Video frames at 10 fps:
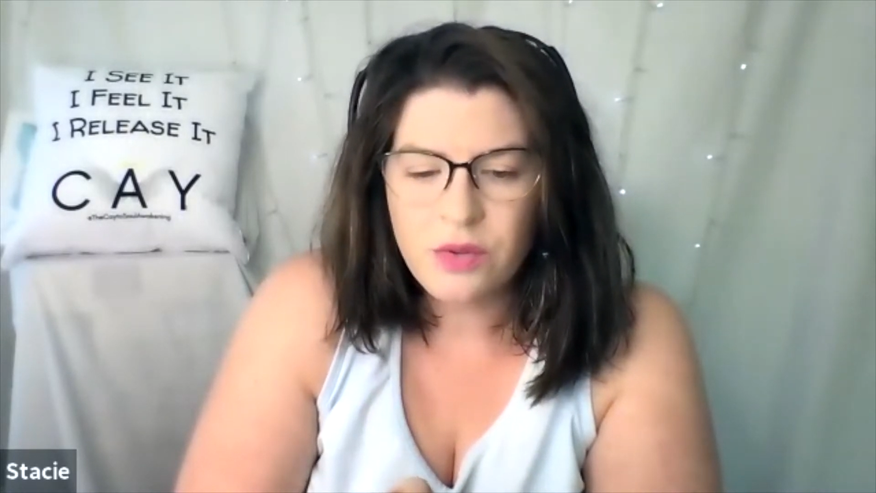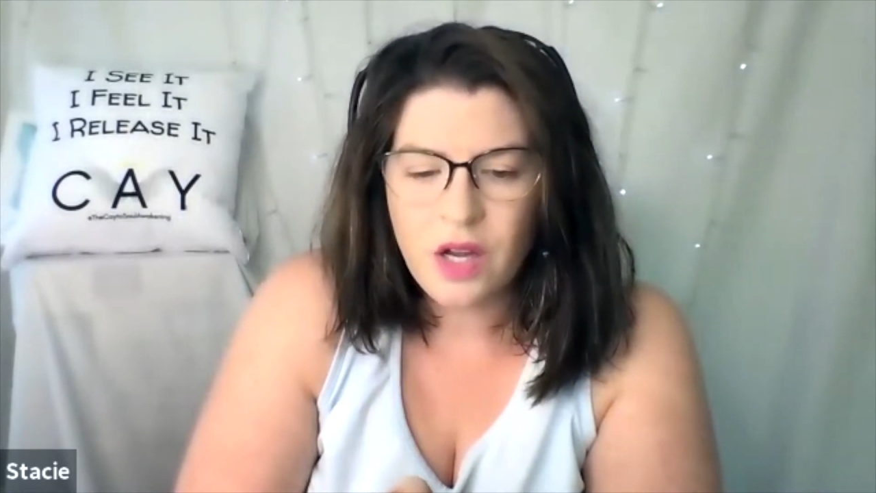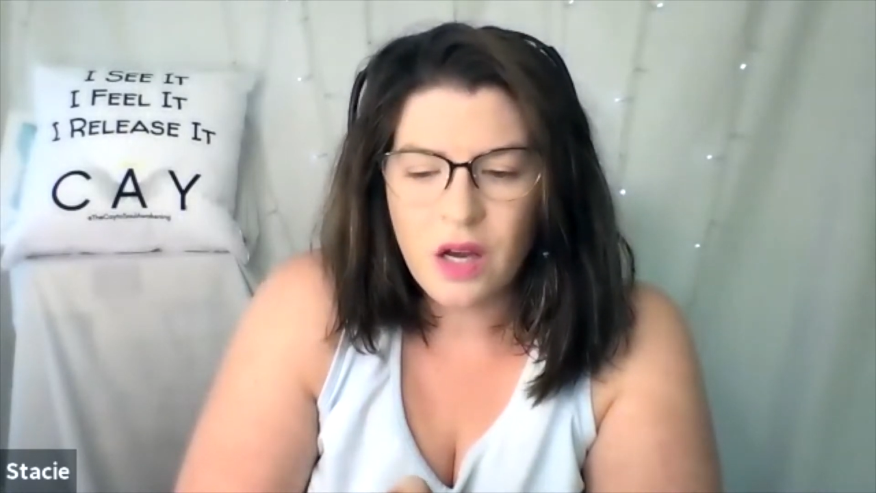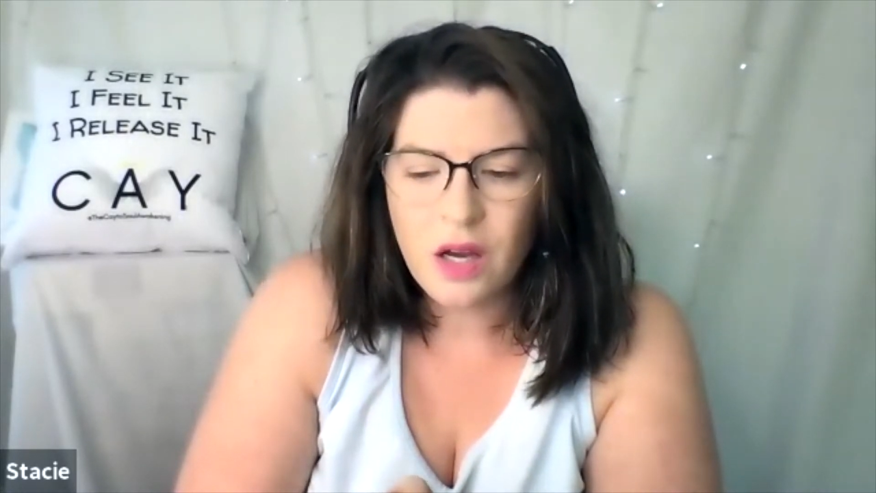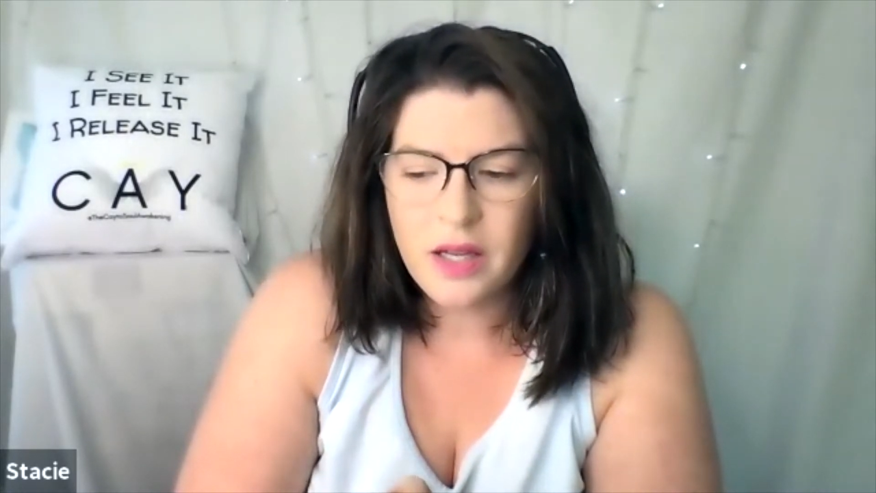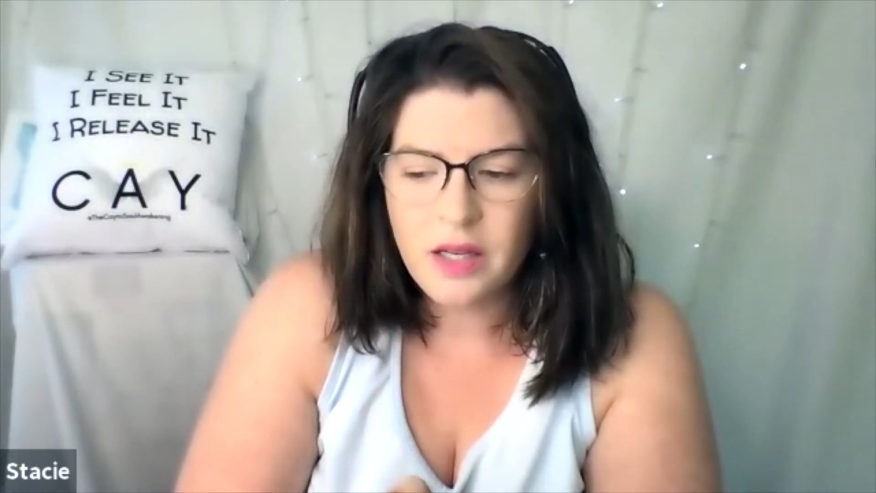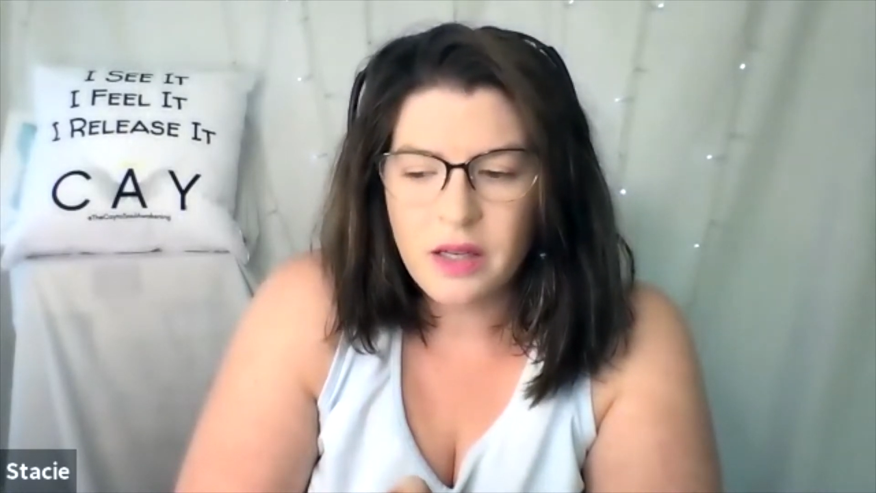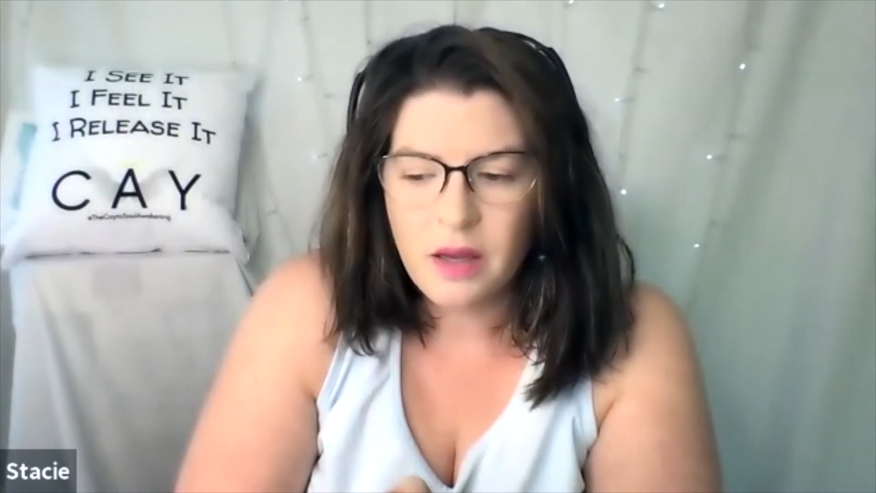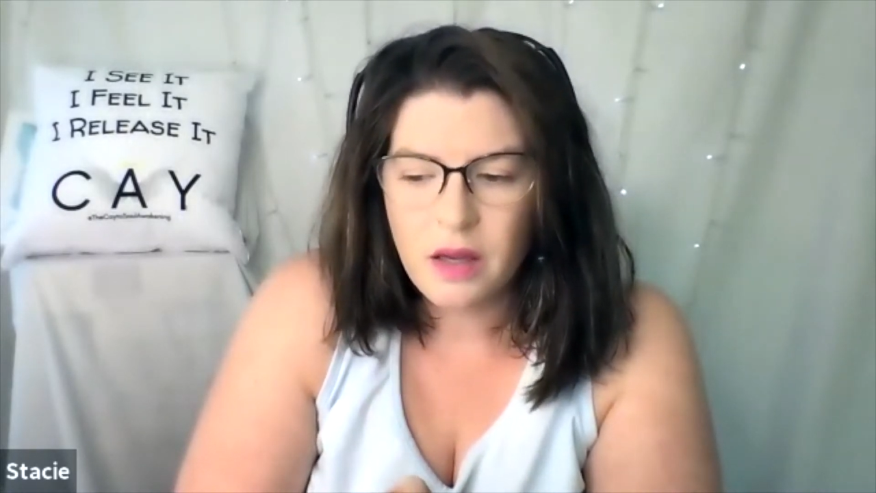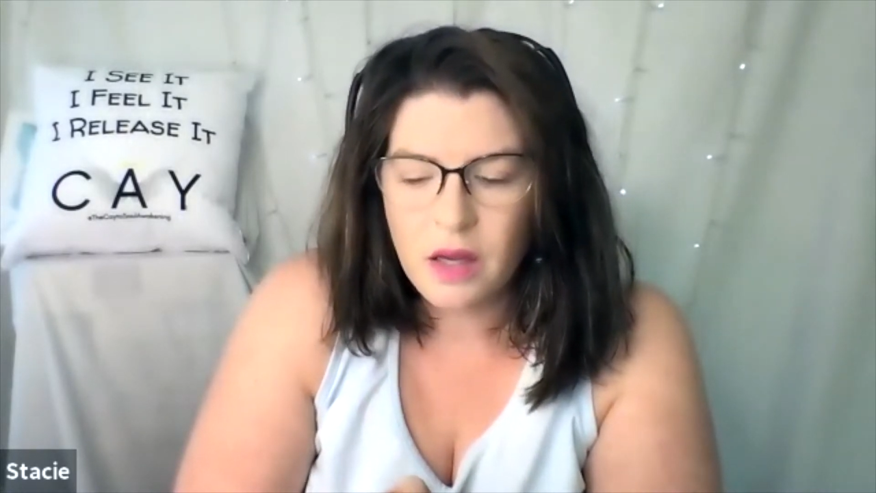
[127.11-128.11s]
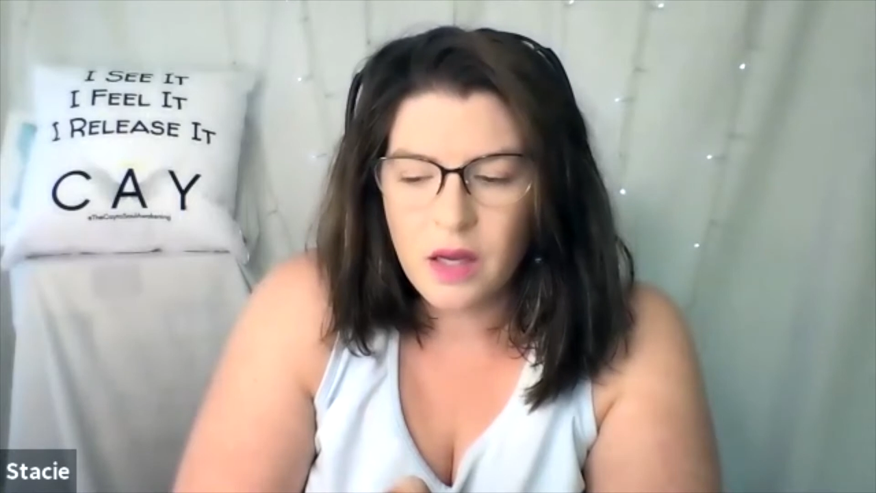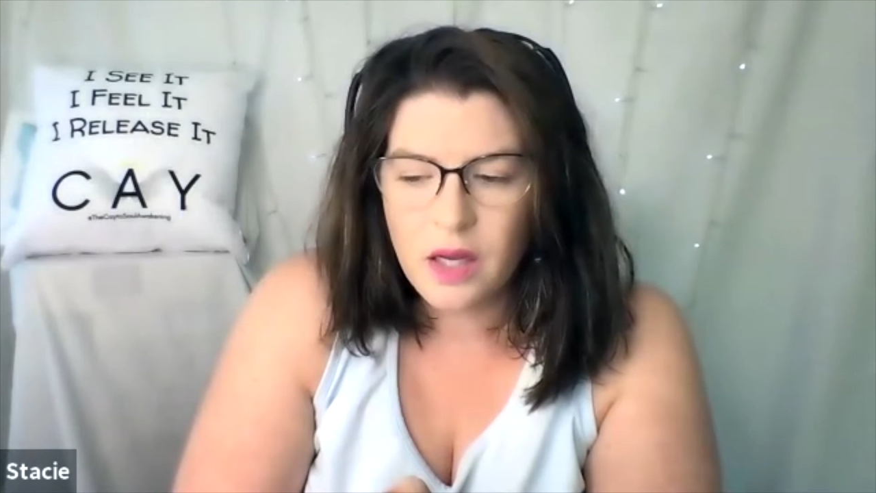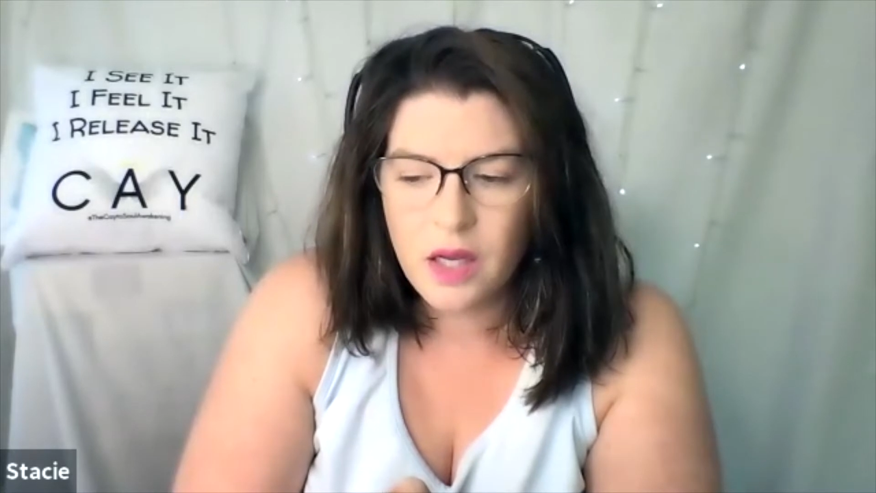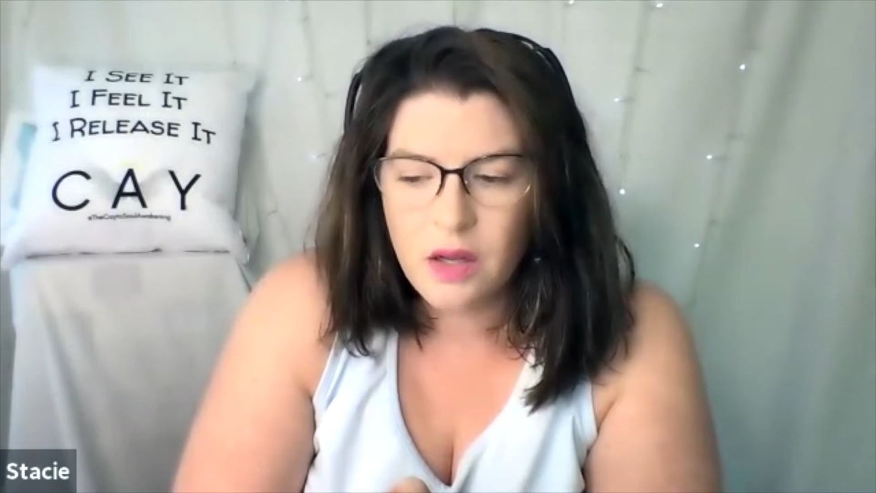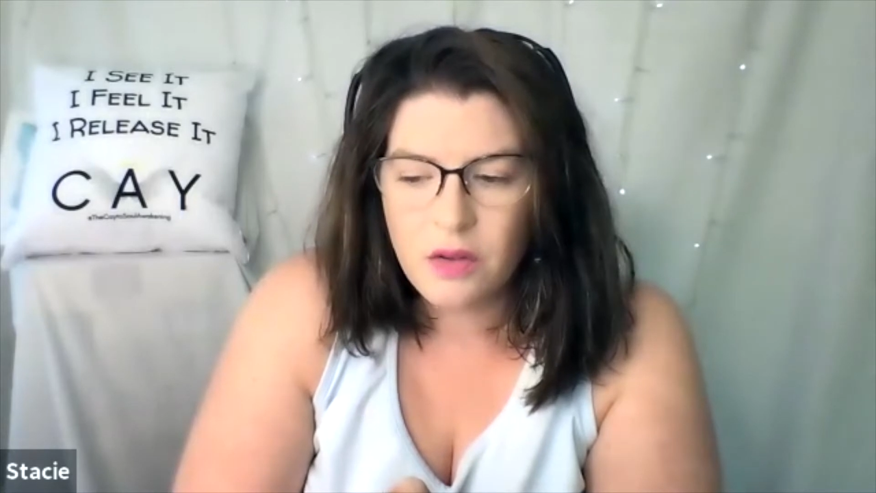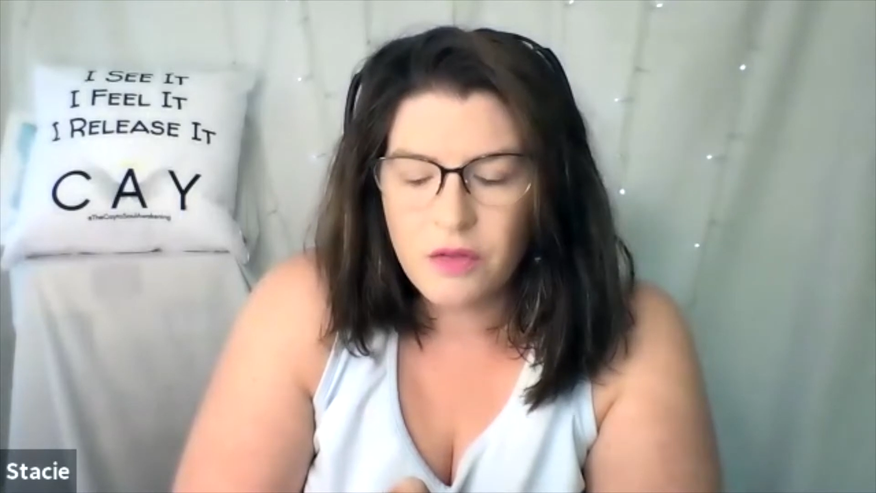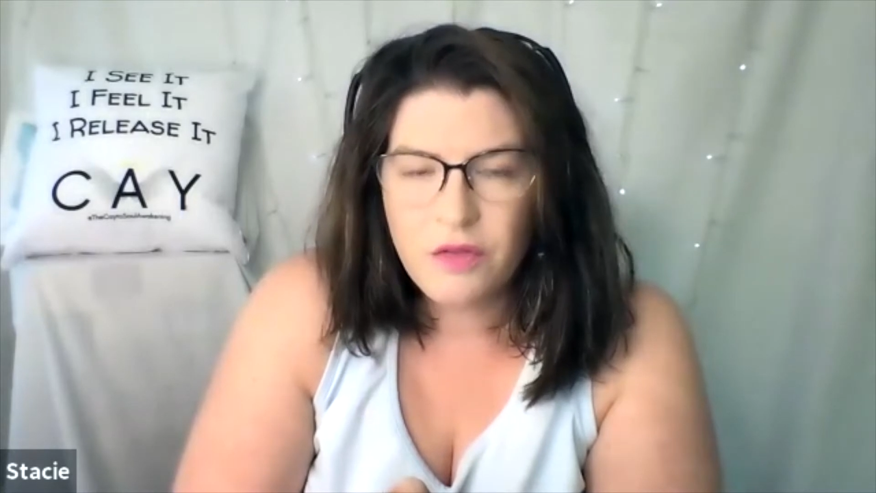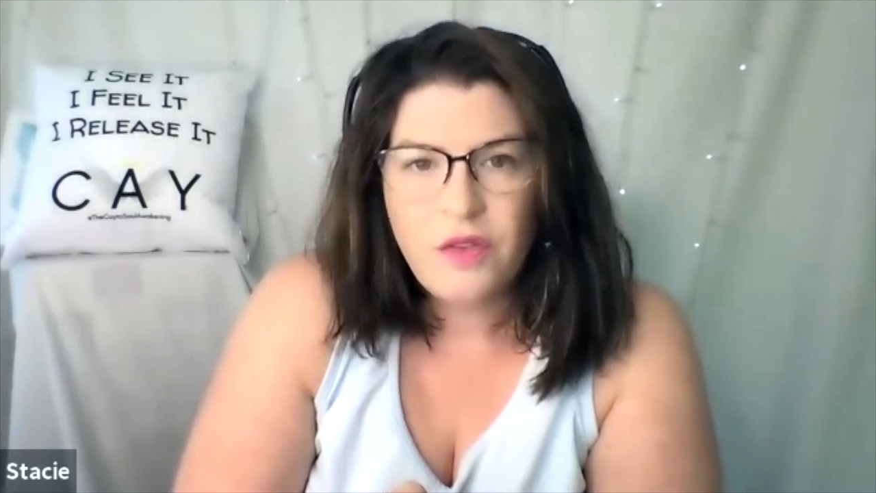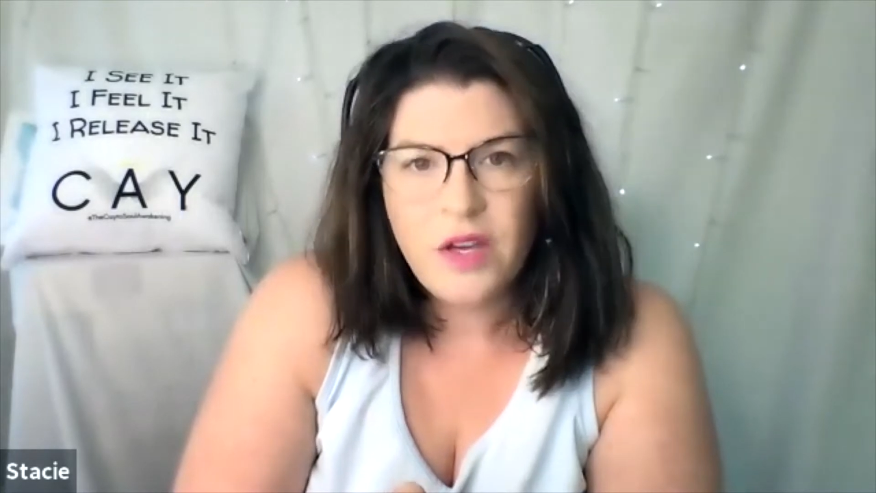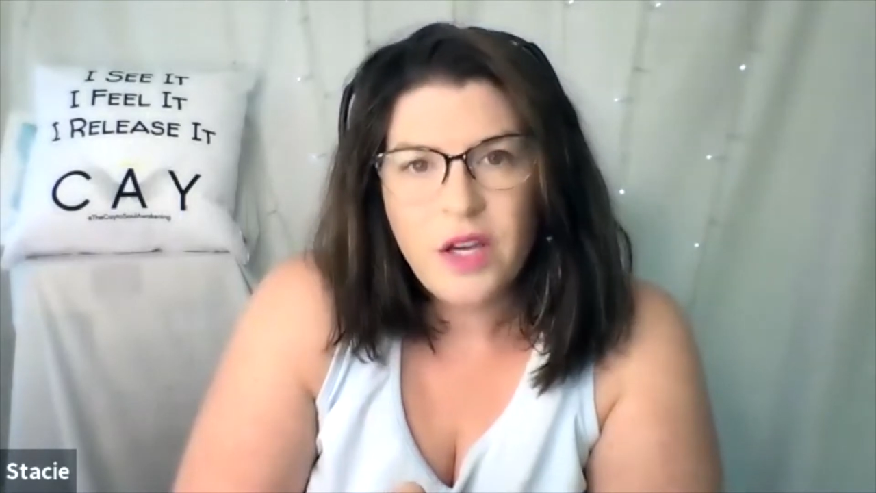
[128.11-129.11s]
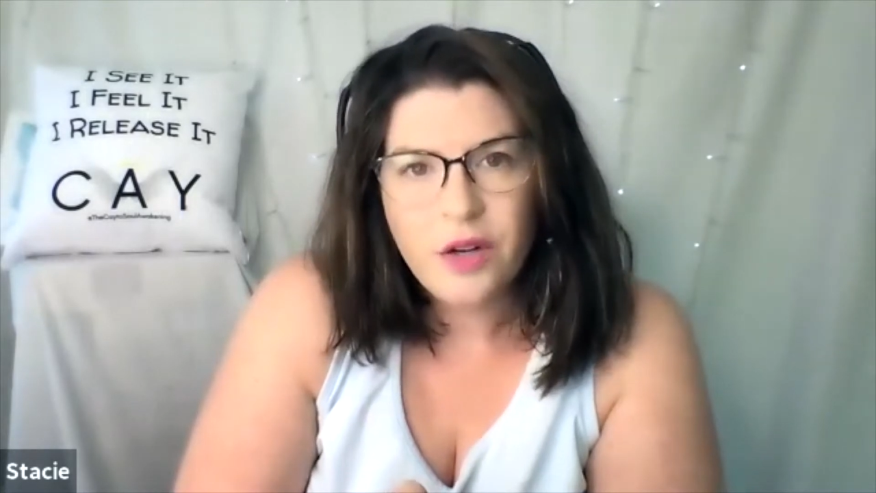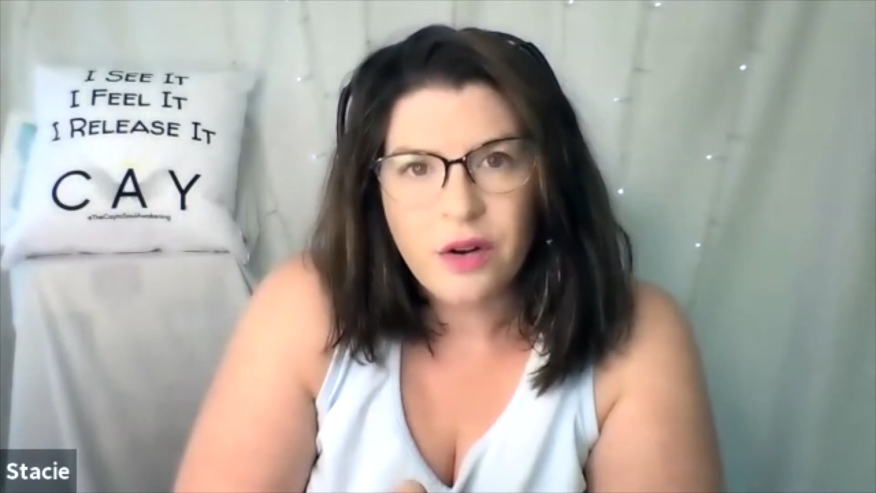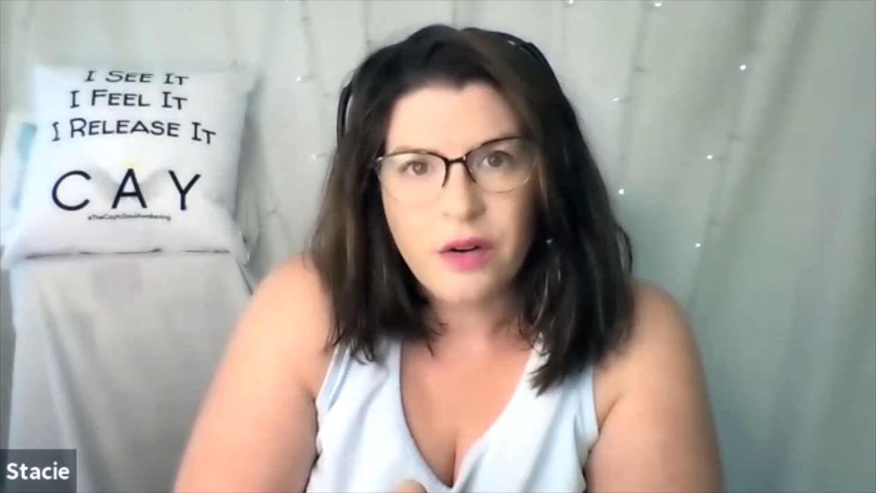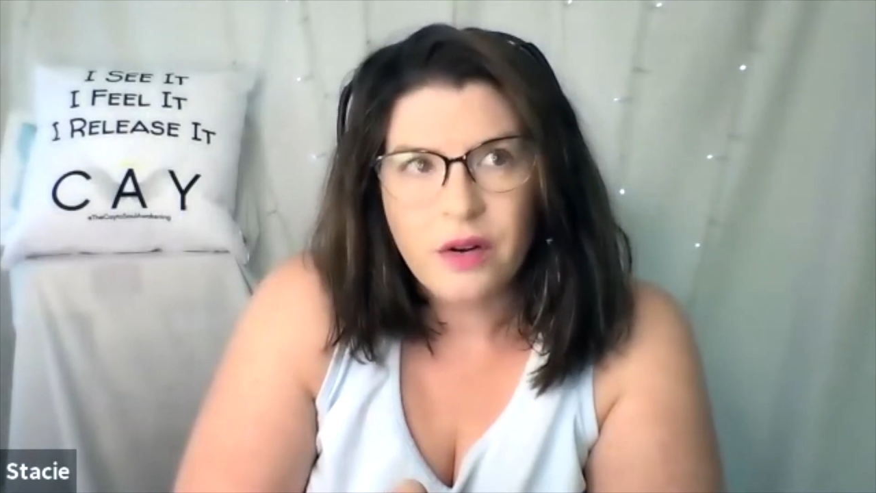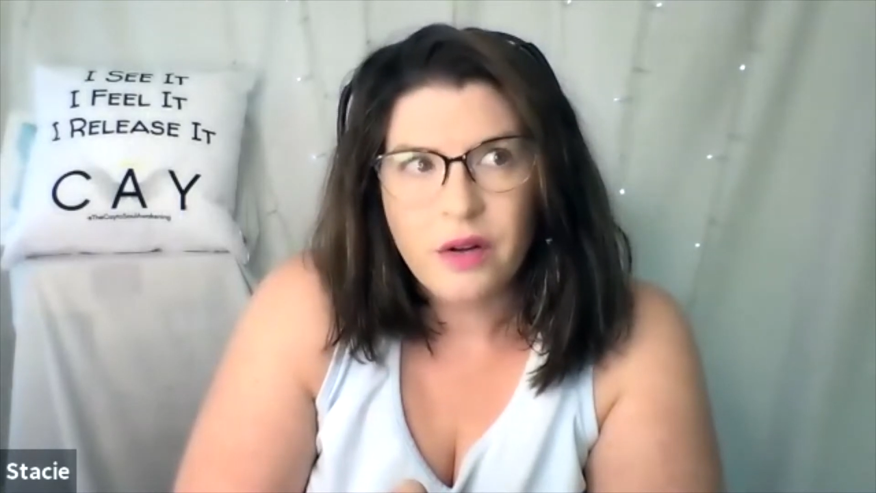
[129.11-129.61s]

not fear